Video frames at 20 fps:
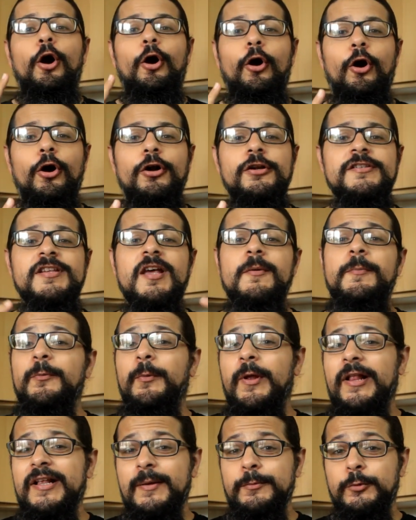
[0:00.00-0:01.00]
Horns up
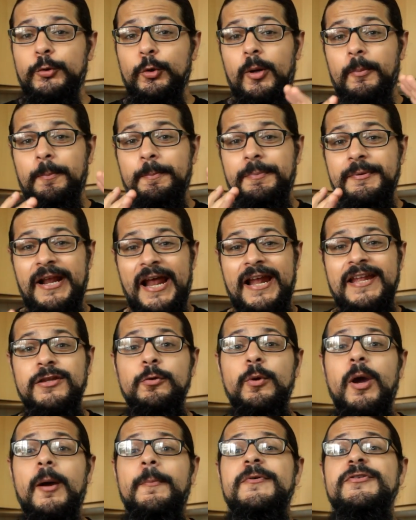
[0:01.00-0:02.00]
and welcome to a brand
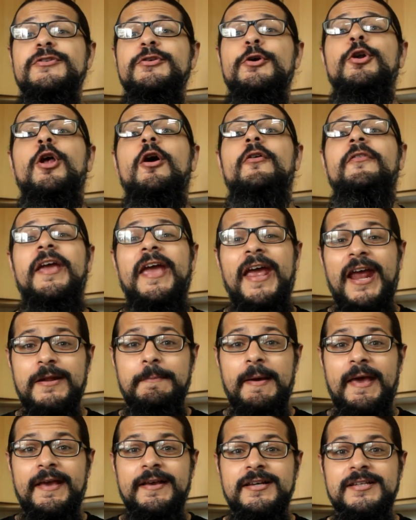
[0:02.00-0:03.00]
new episode of
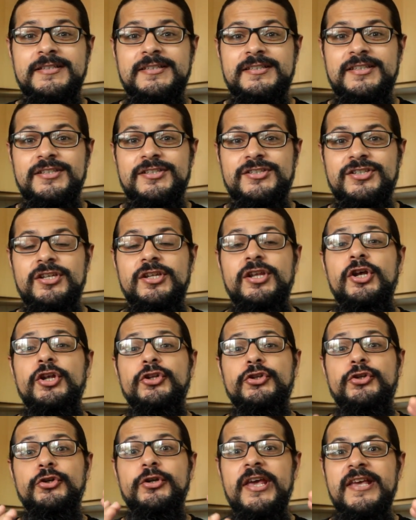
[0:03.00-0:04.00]
Headbanger's Kitchen.
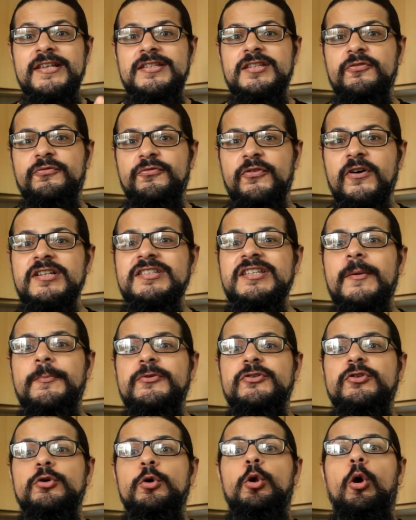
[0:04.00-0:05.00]
Today is the first
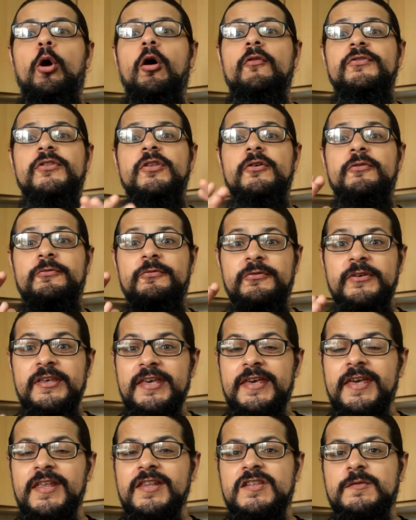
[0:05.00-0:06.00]
episode of the
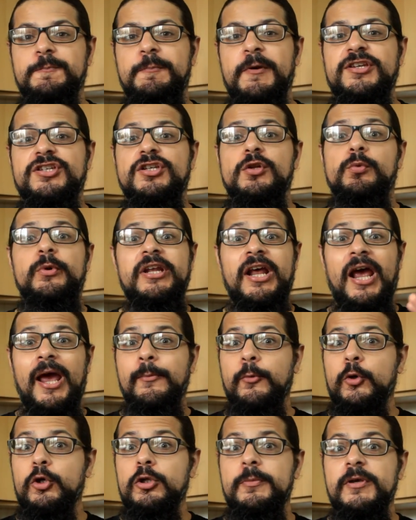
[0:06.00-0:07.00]
vegan special where
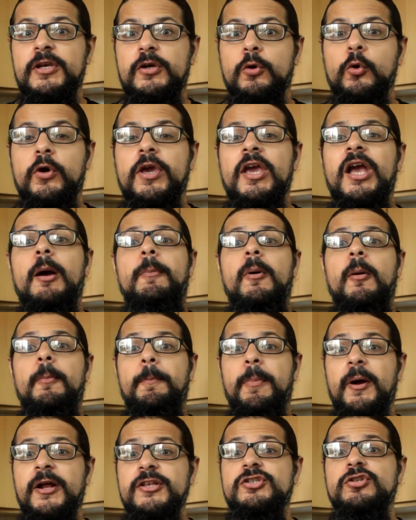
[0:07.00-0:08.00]
I'm going to be cooking up
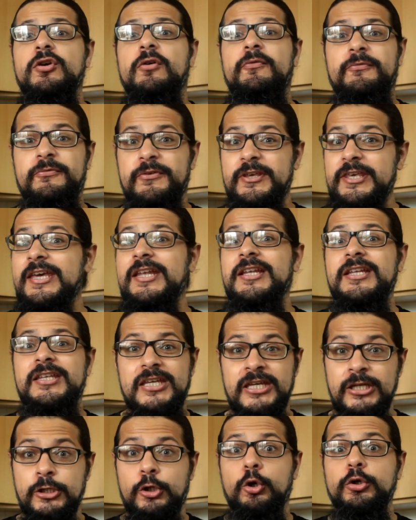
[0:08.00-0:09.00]
a bunch of vegan
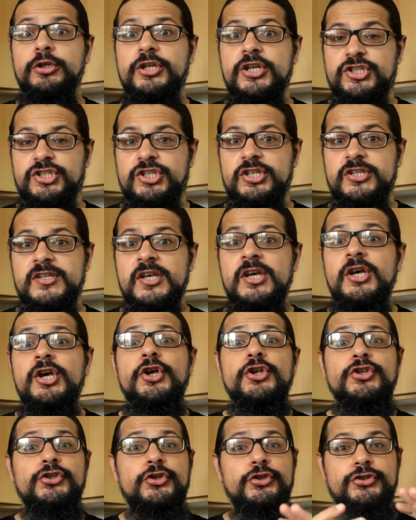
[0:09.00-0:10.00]
keto dishes.
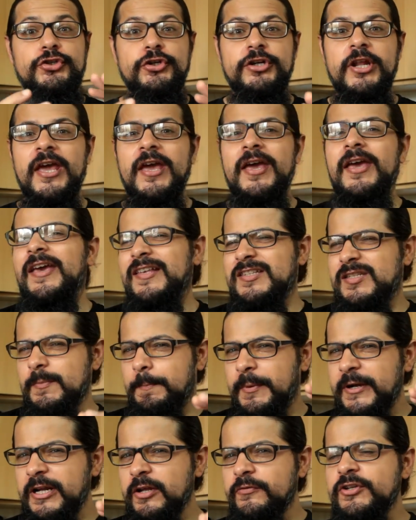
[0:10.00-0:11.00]
So today is a
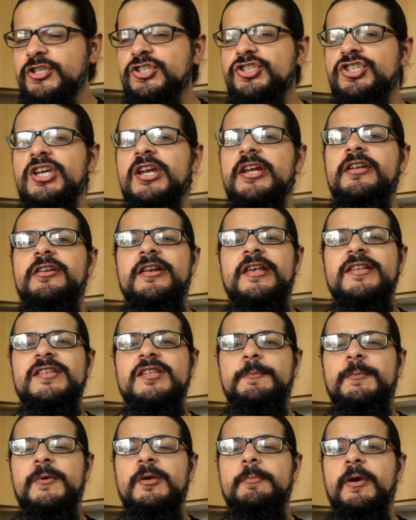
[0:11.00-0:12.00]
bit of a cheat
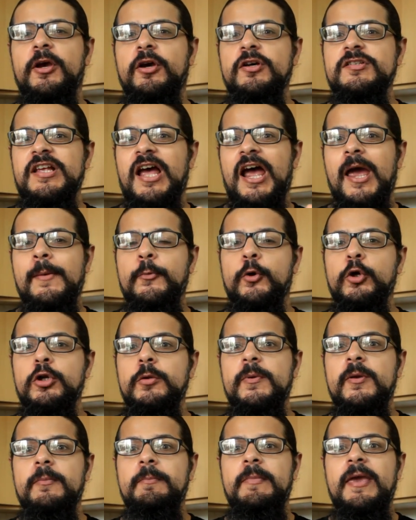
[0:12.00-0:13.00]
recipe because I'm going to be